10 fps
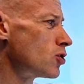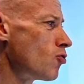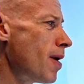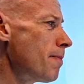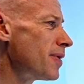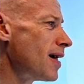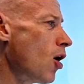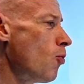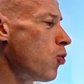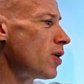Remember the
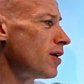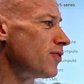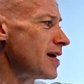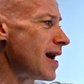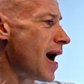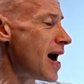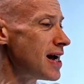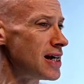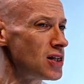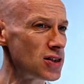whole point of the
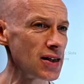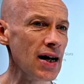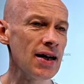ASE